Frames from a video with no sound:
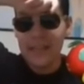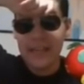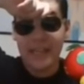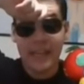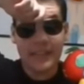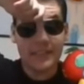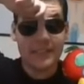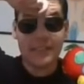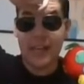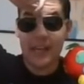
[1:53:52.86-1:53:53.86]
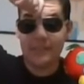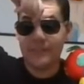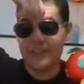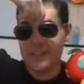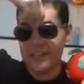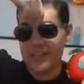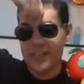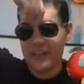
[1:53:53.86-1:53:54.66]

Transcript: and that hill is not fun. You know,